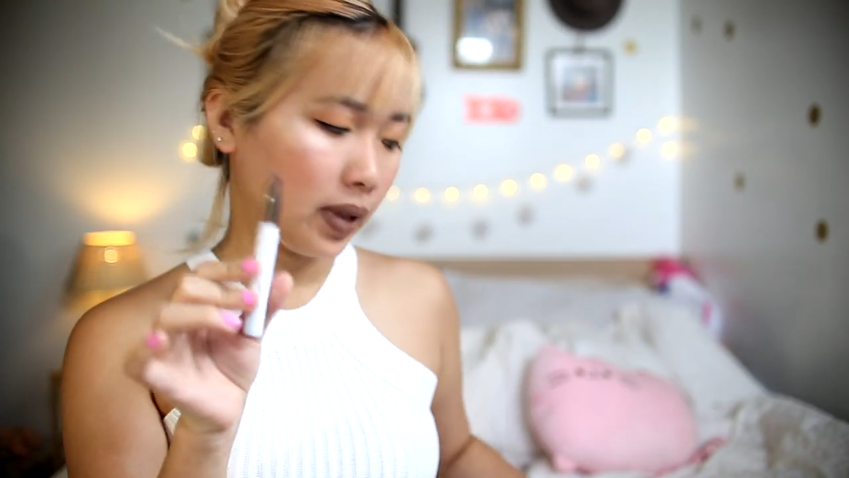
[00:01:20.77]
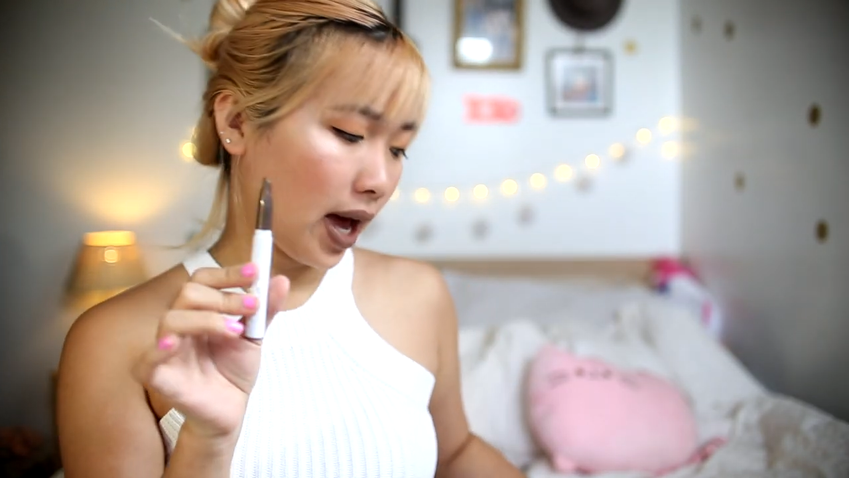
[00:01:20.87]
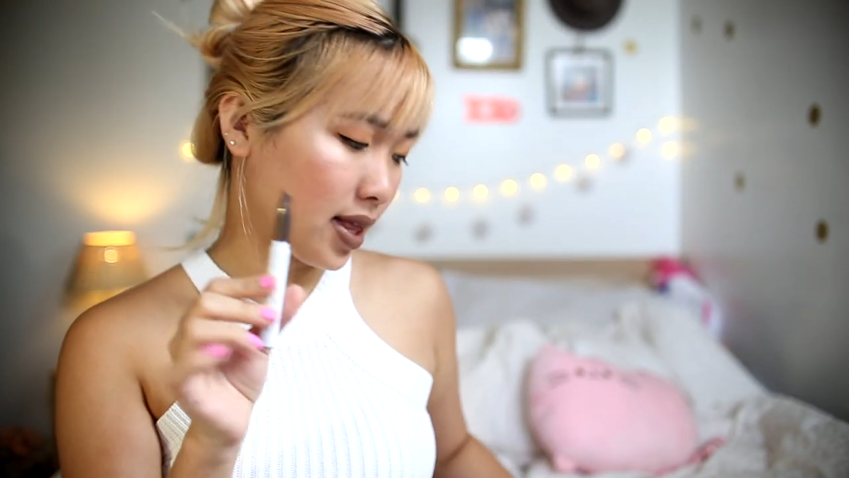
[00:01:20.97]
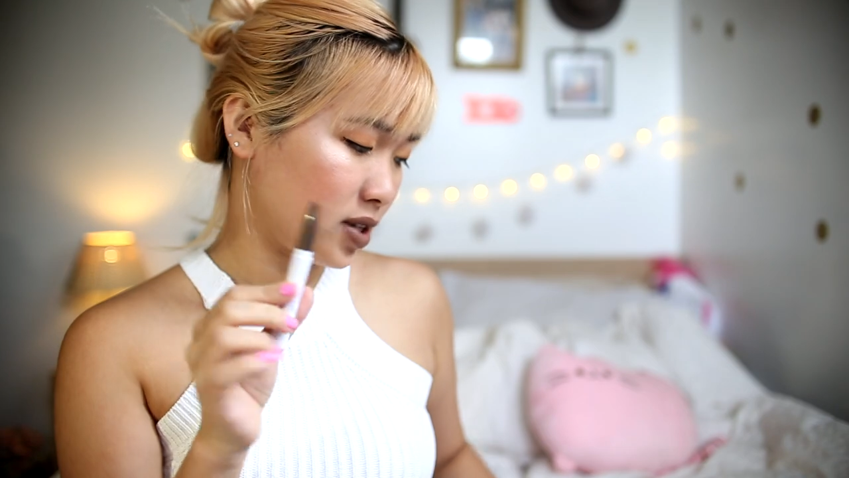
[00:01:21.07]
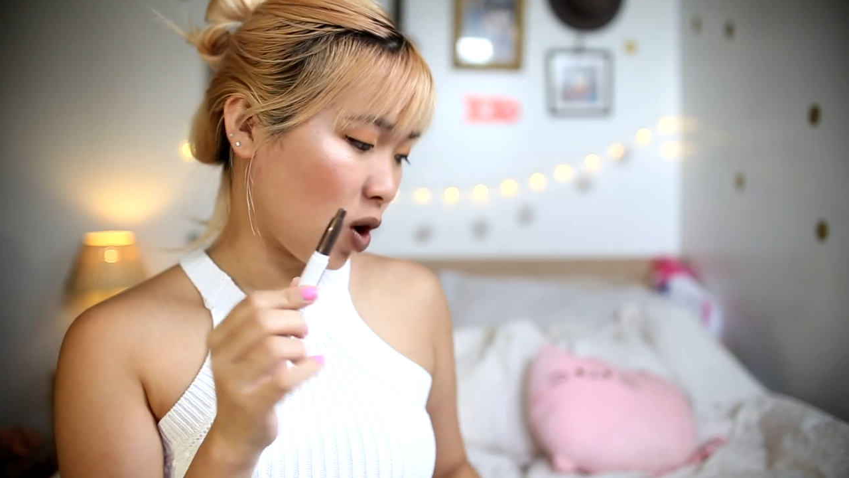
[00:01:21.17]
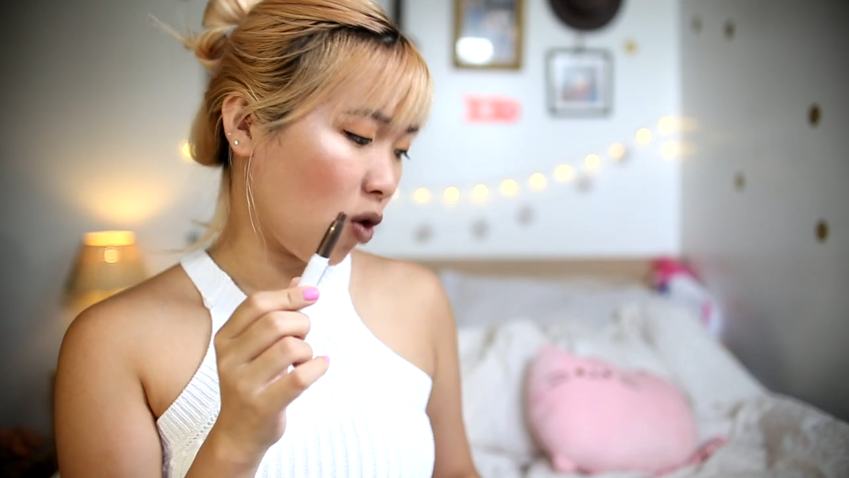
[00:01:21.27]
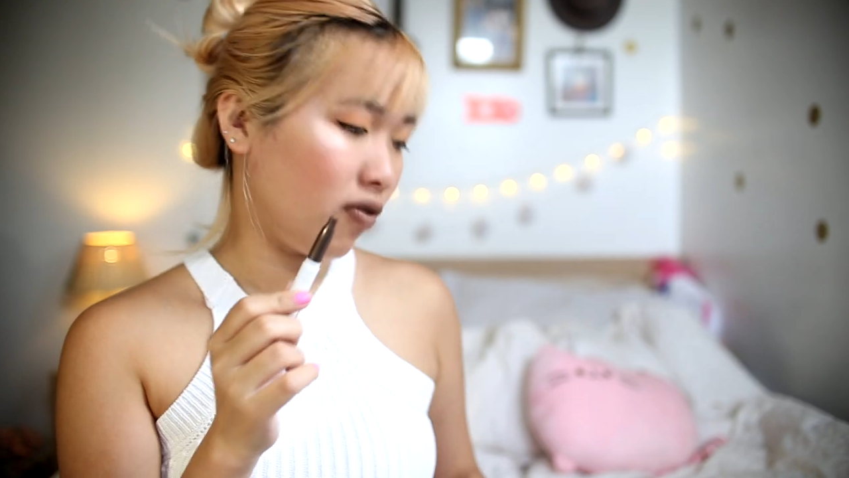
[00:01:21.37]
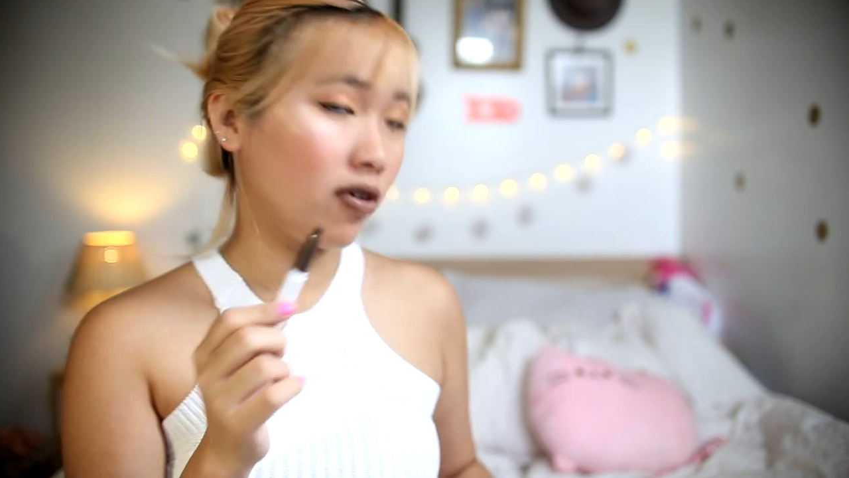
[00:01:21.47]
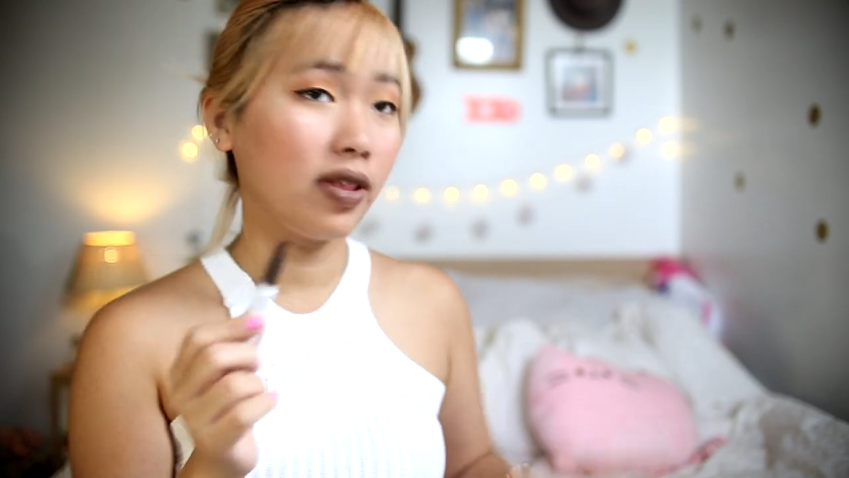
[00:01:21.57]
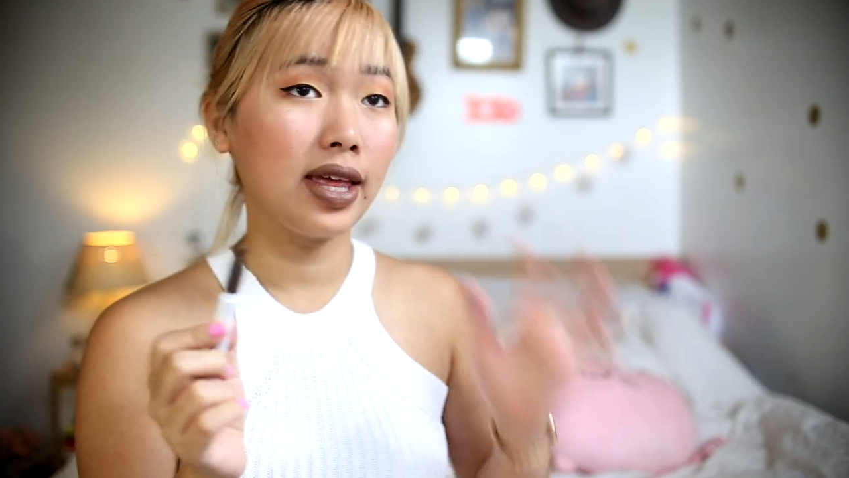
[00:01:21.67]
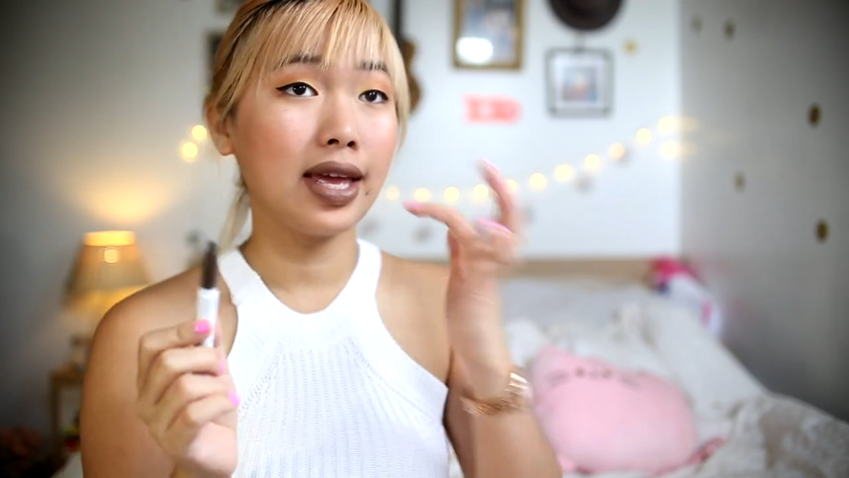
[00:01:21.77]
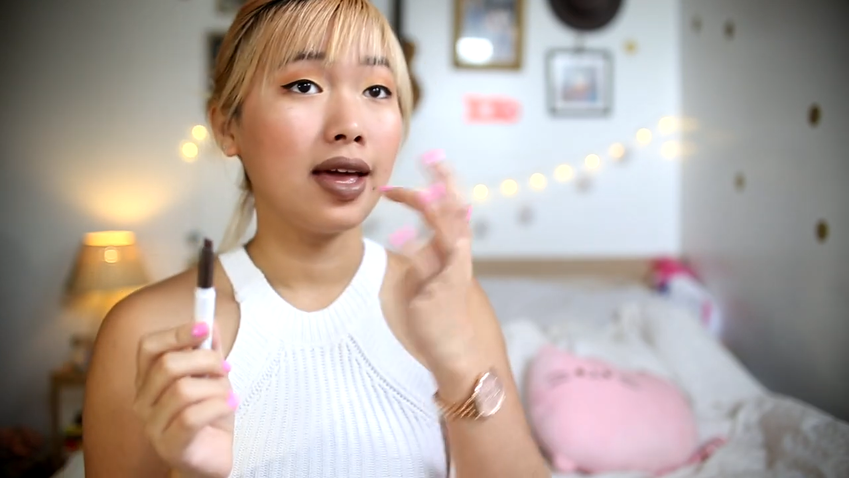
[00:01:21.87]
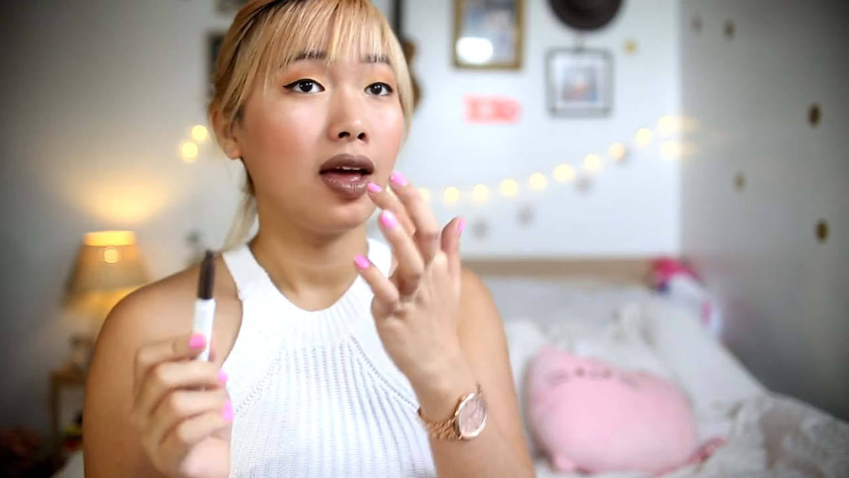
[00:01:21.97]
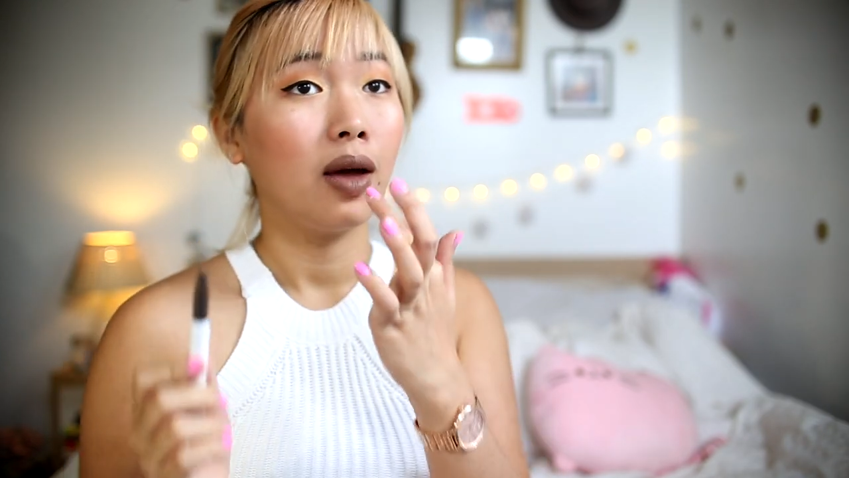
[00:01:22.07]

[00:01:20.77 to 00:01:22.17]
apply this over the